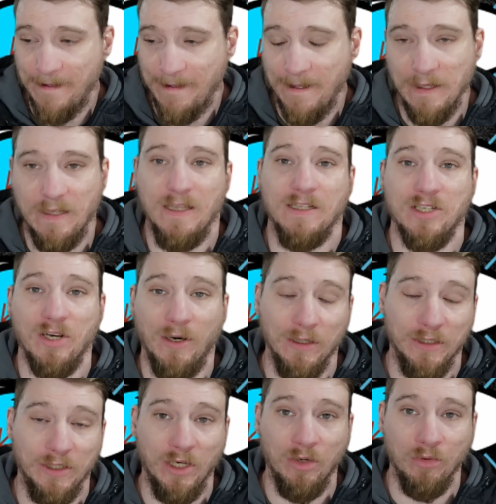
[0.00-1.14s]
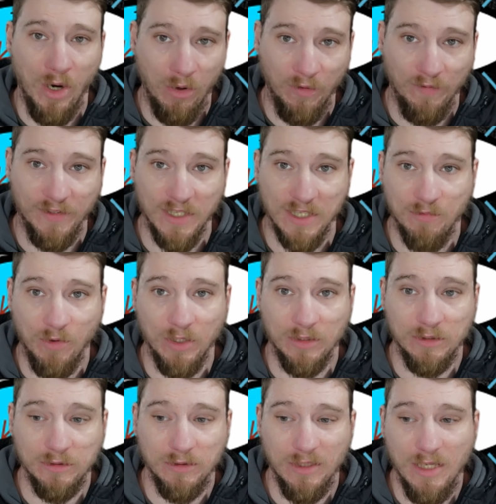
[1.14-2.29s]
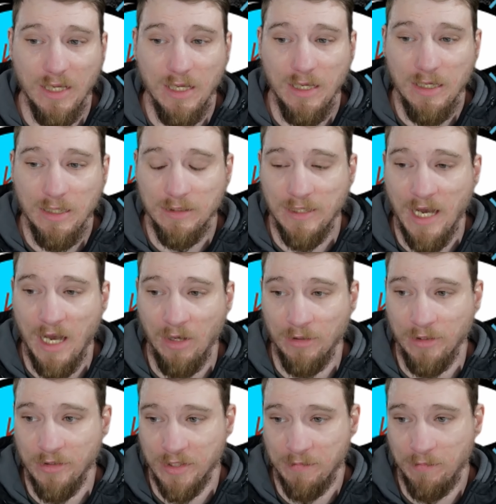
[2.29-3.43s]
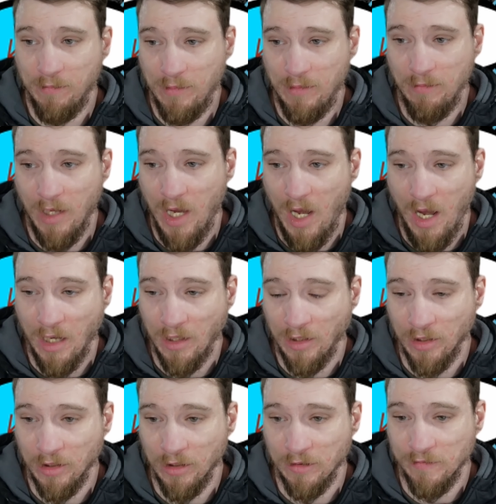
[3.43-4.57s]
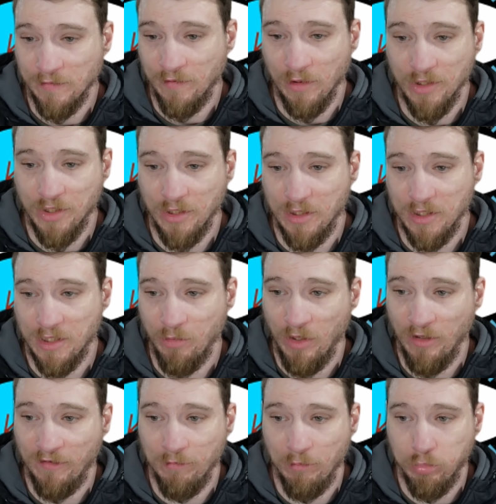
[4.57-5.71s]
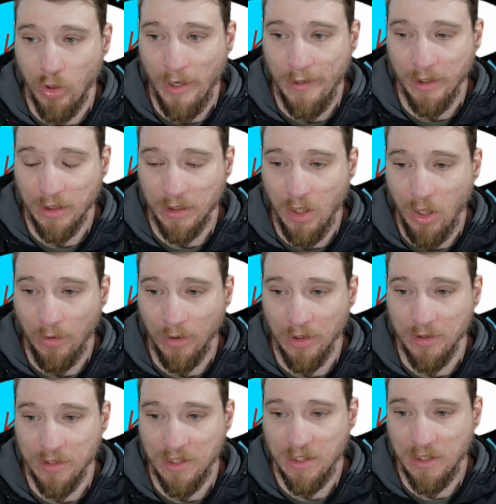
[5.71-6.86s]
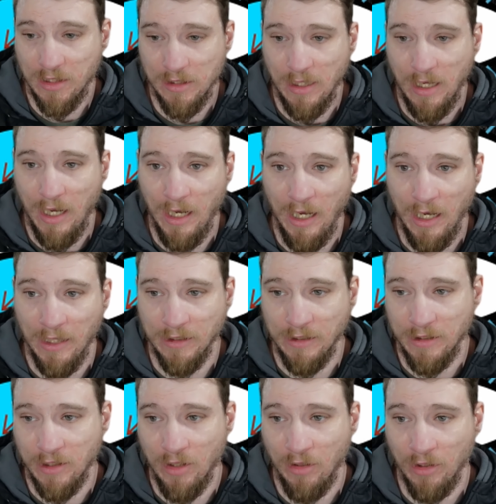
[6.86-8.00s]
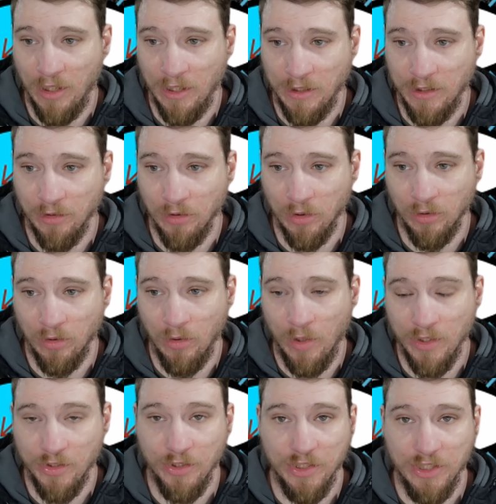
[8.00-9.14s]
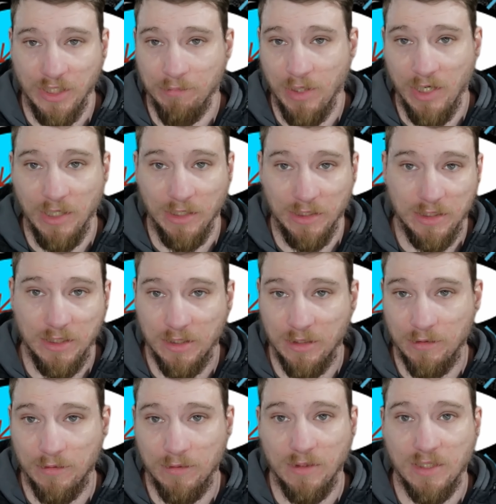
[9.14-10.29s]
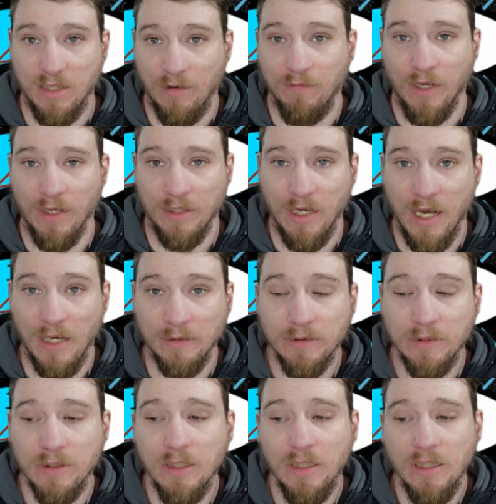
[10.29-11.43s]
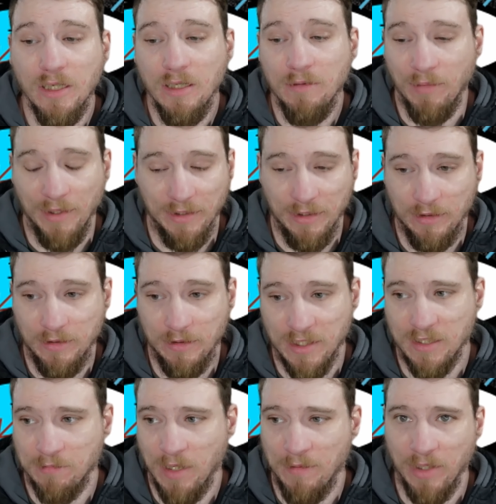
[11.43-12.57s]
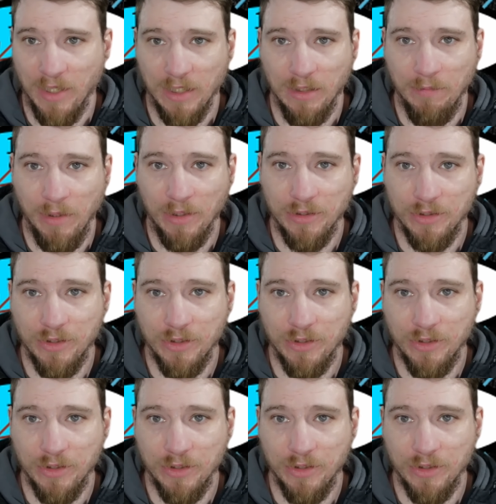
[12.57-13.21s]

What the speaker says: it's hard to go wrong with this one. Now there's other versions with brighter colors, like your oranges, your pinks, stuff like that. But this is my pick of the bunch.